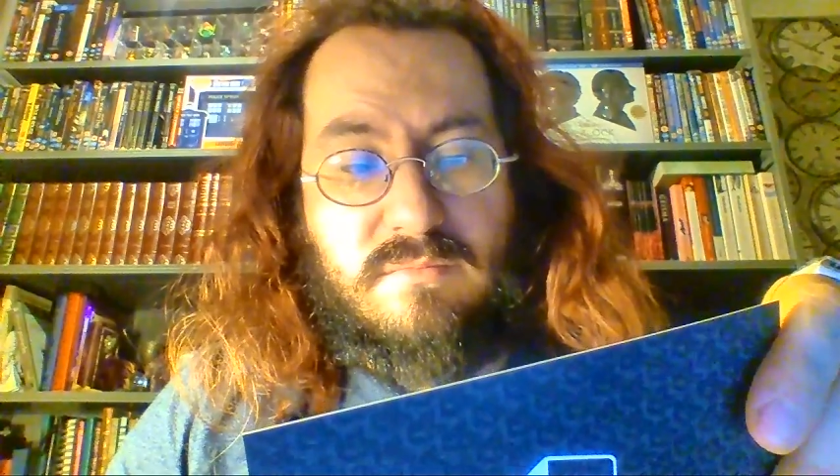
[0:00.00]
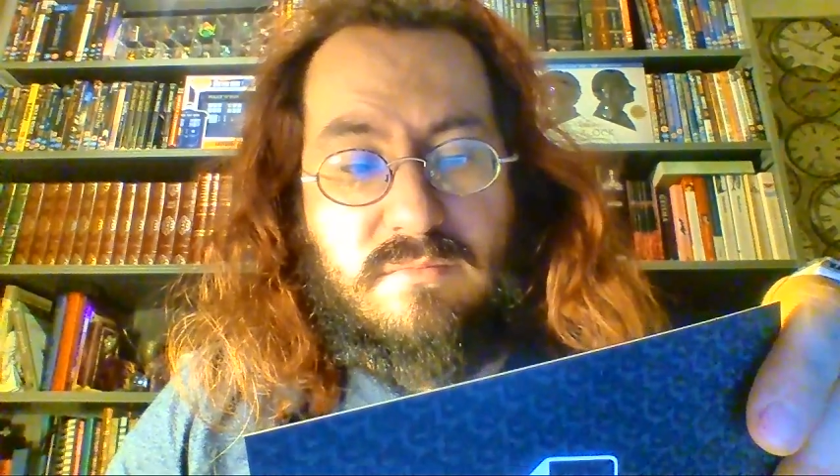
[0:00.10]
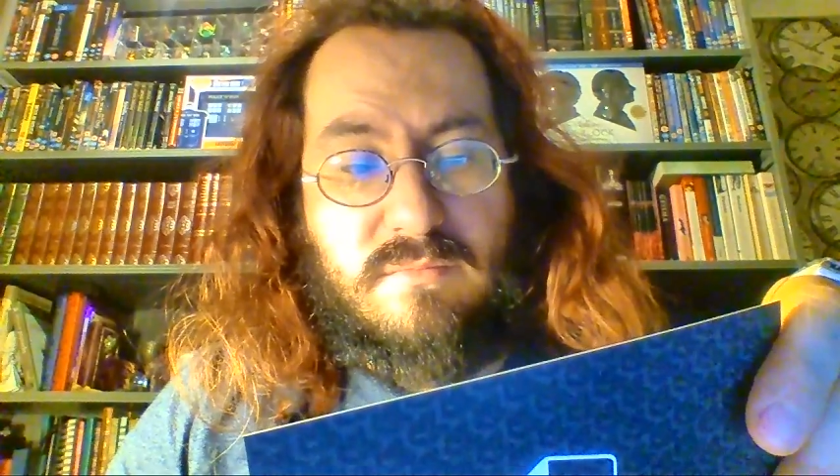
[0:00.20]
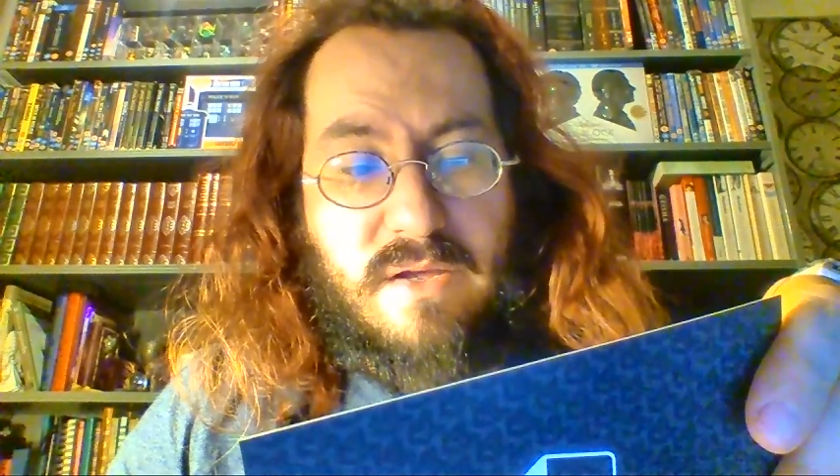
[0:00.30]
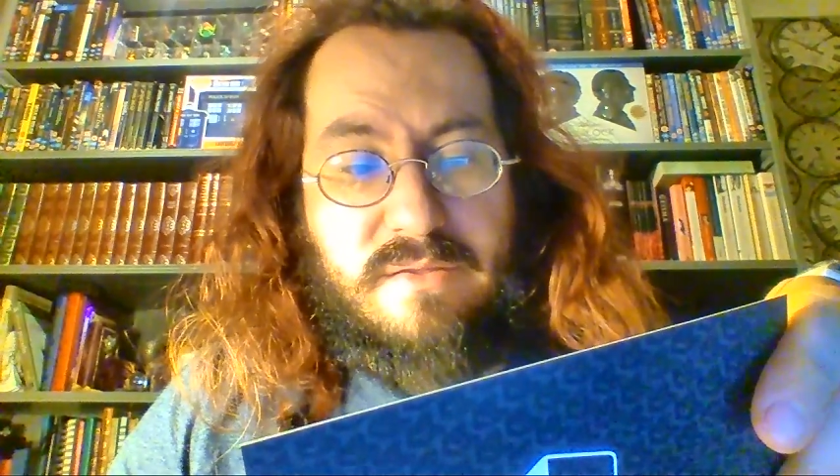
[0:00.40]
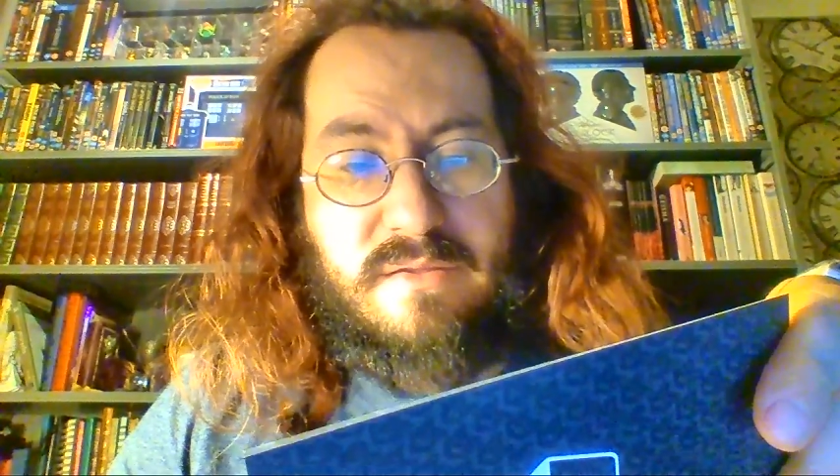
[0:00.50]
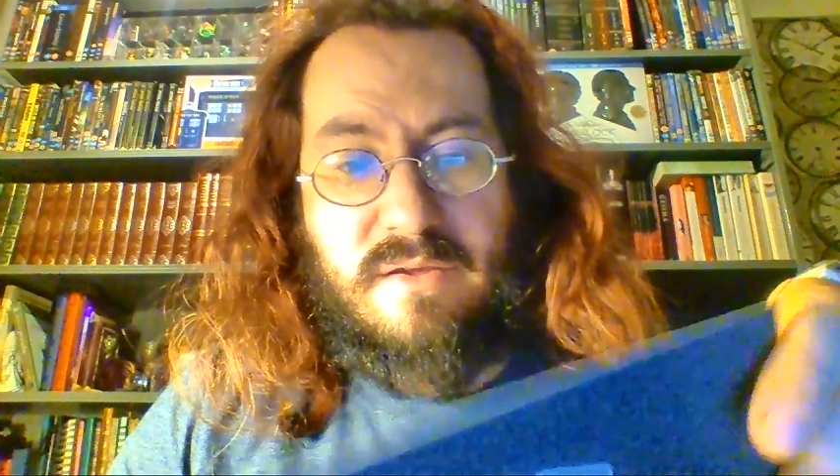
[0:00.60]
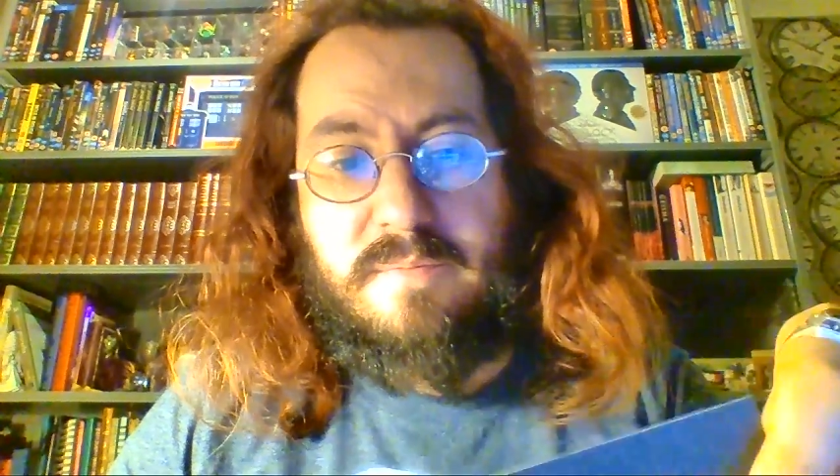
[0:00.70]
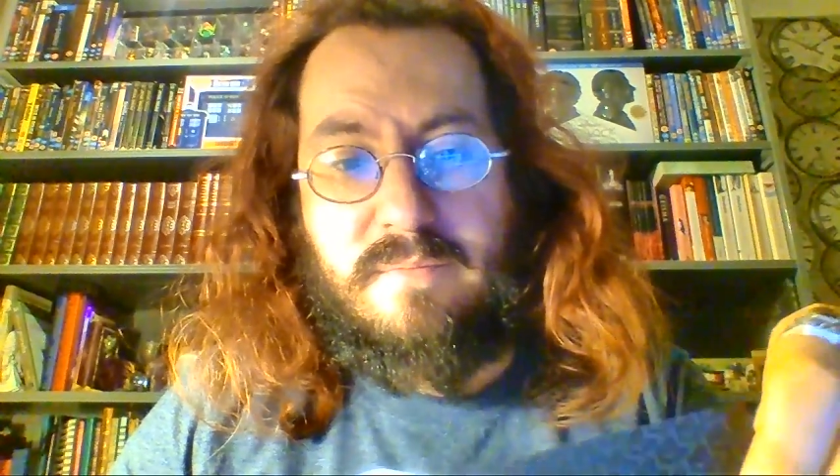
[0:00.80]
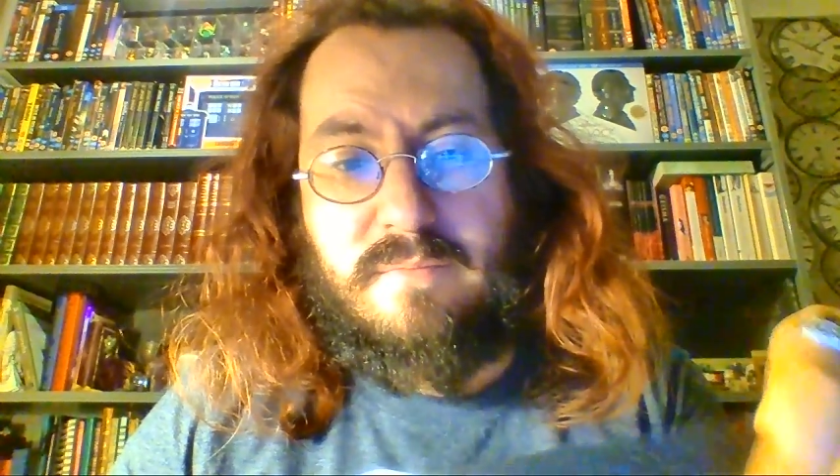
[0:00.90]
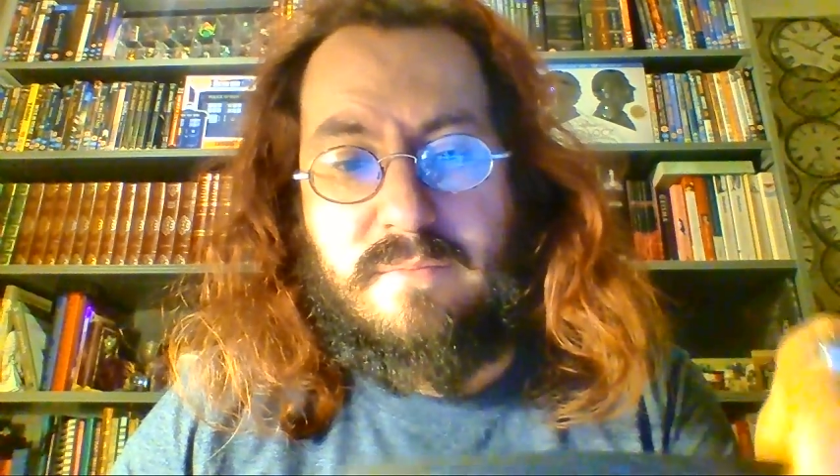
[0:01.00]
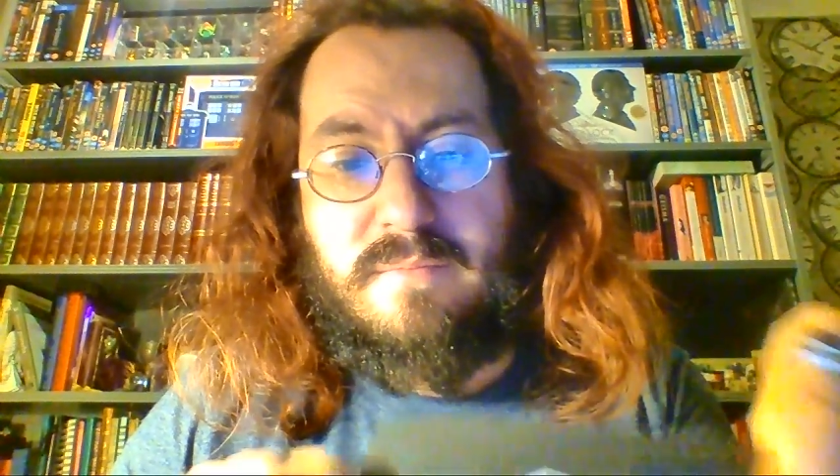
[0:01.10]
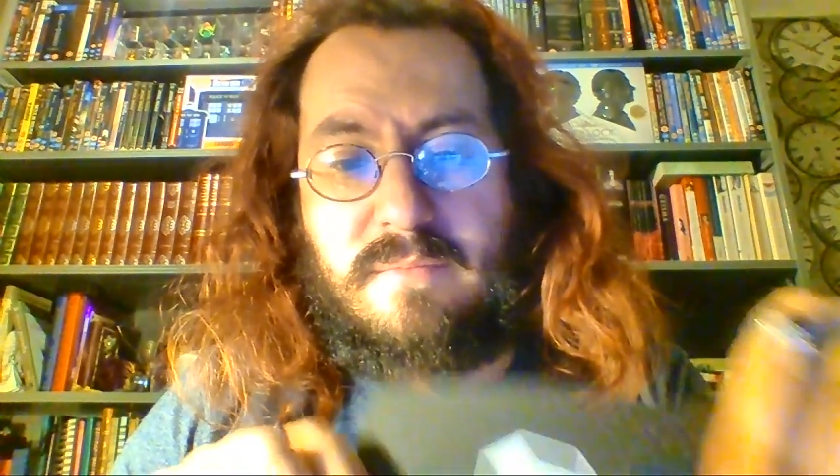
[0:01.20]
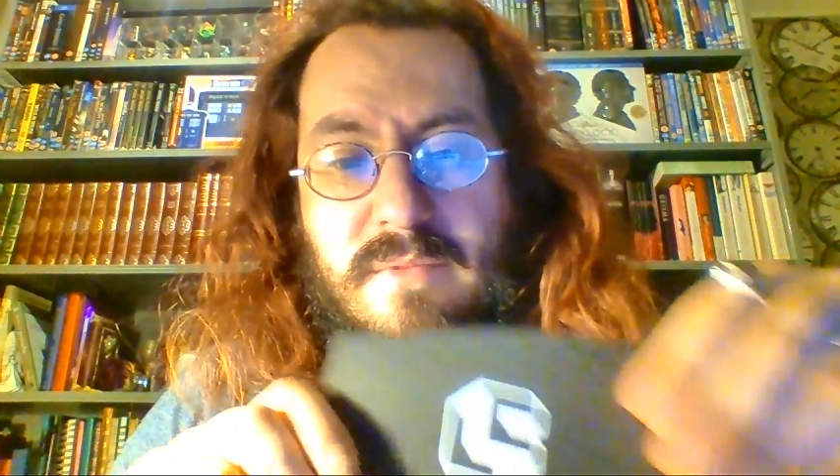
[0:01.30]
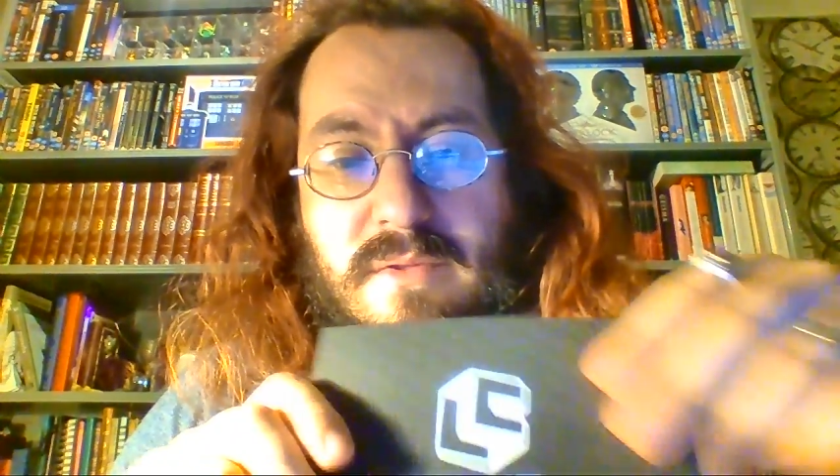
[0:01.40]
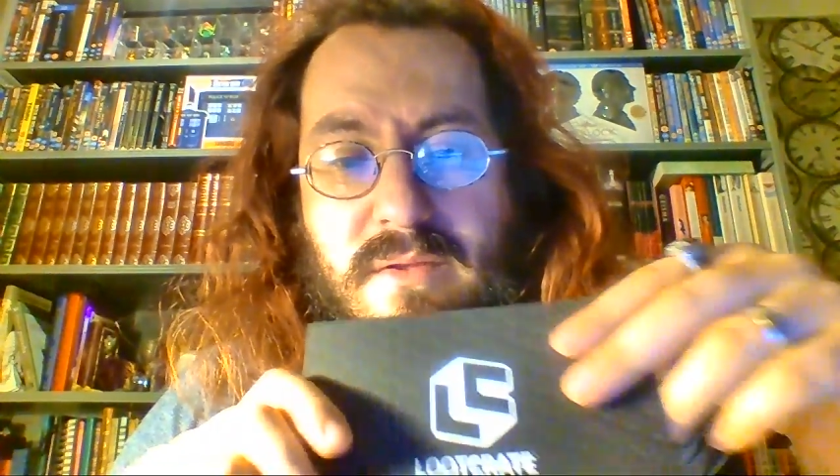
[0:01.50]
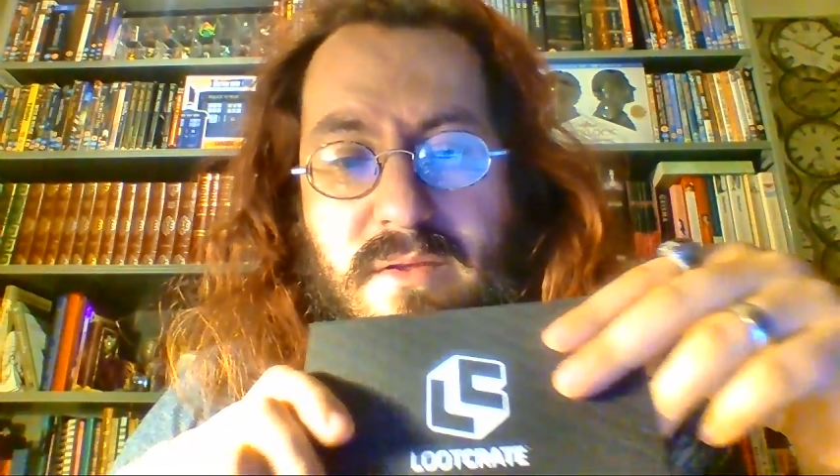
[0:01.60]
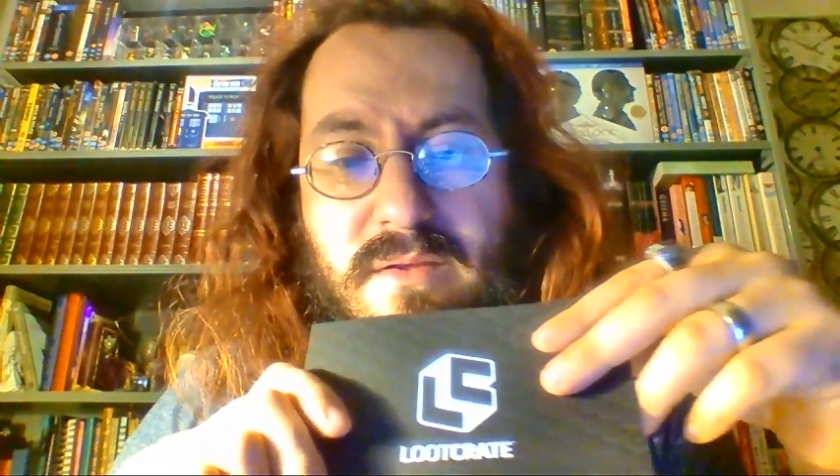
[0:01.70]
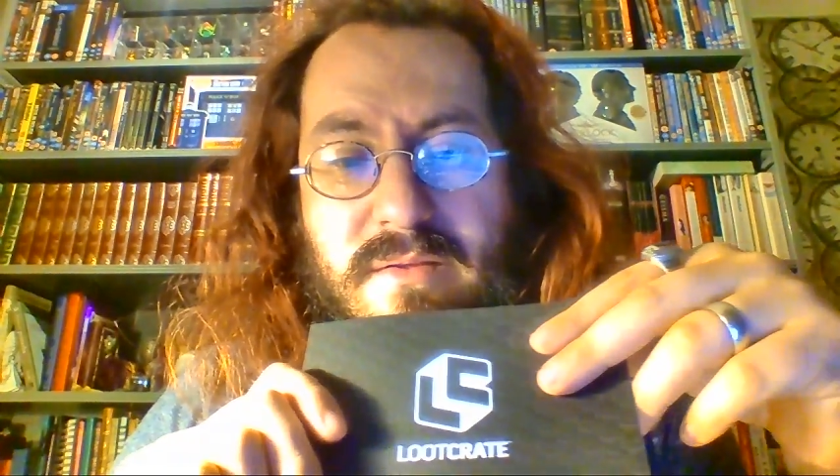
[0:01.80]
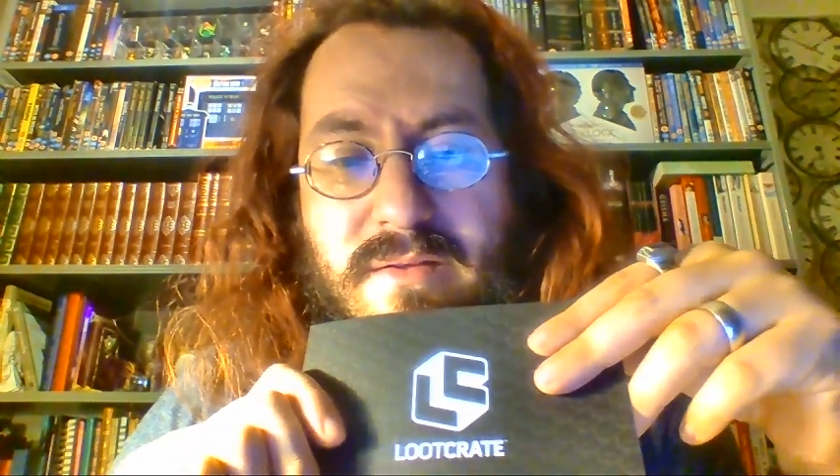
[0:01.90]
I don't know,
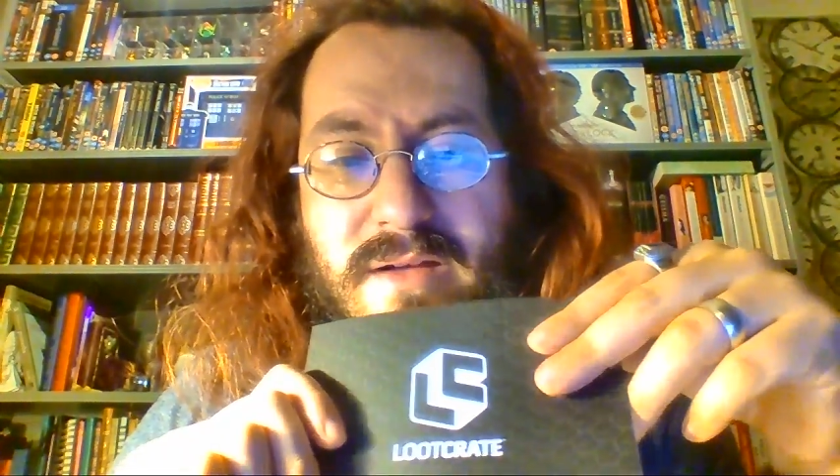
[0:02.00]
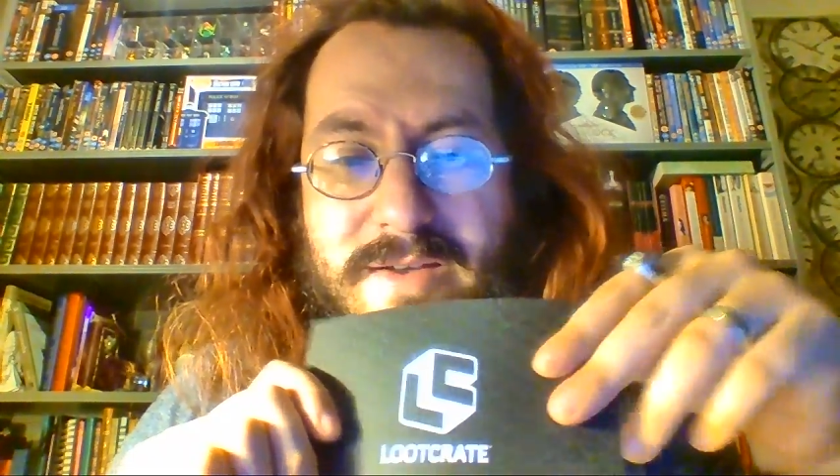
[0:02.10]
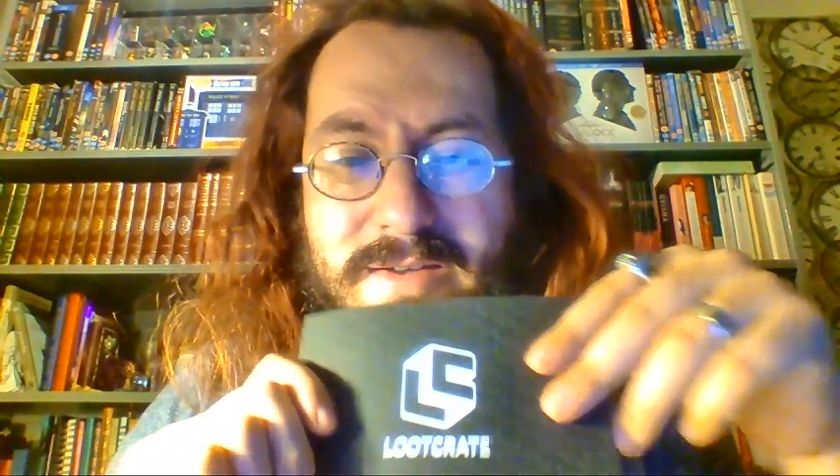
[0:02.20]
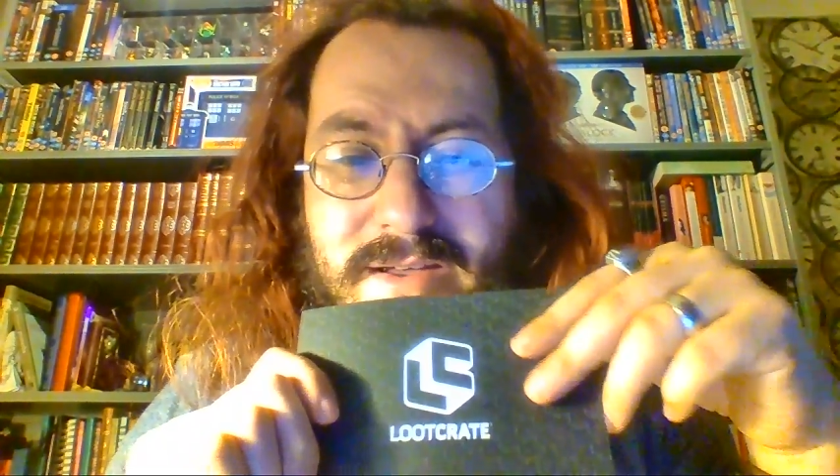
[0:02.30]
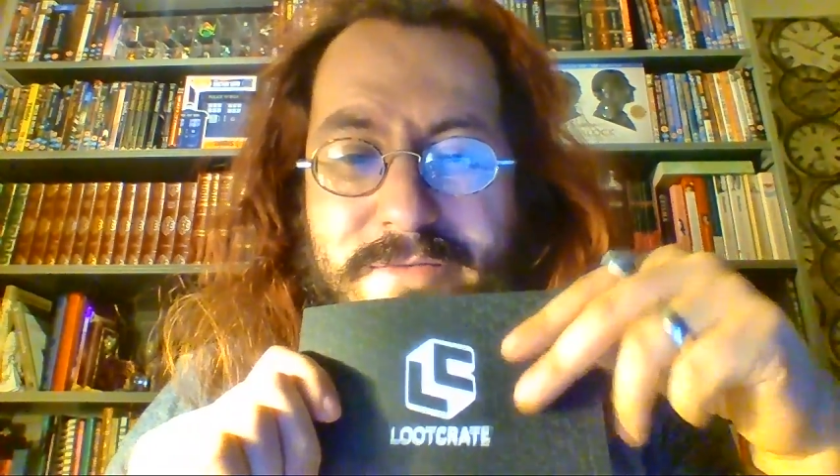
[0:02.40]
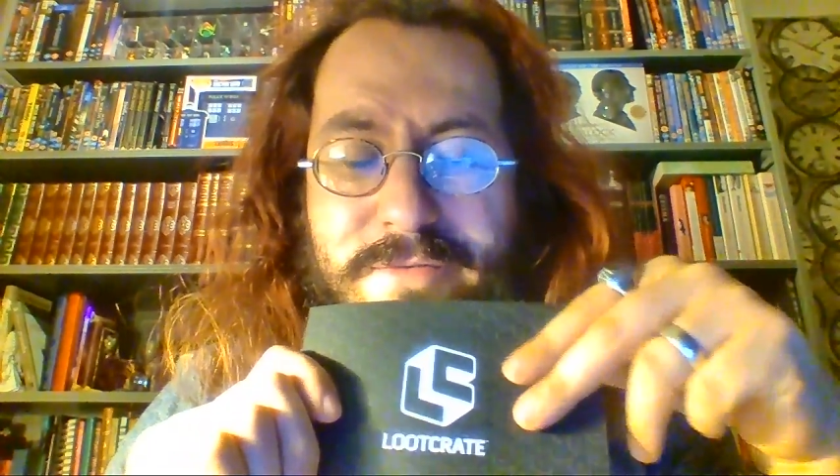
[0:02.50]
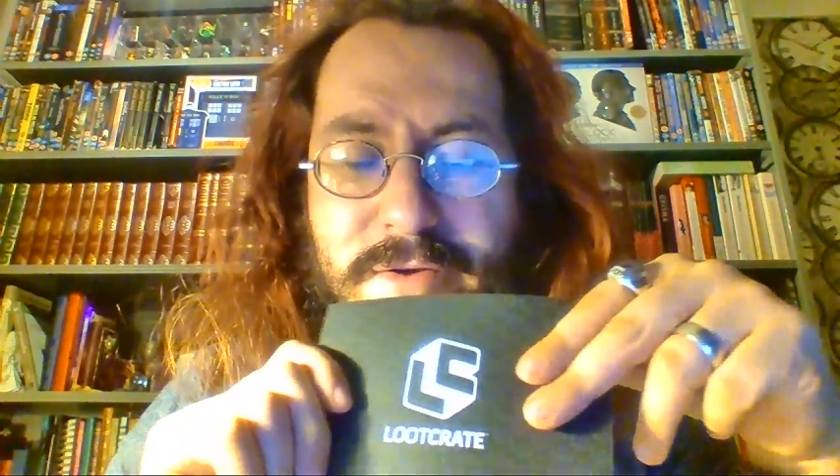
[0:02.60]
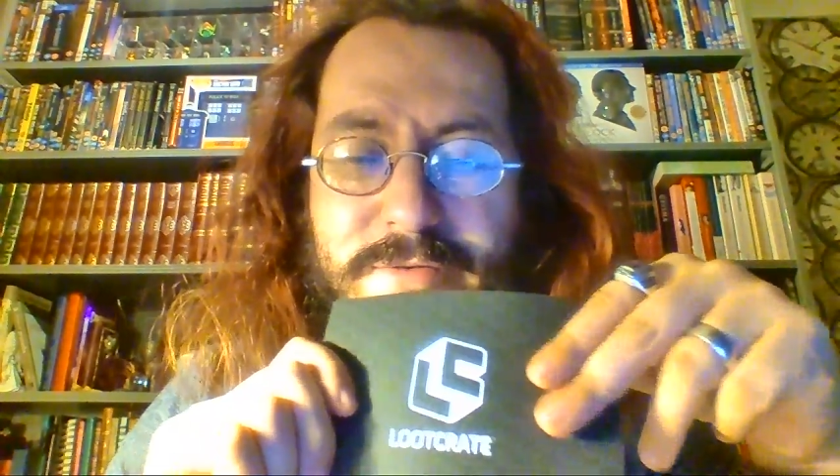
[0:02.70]
I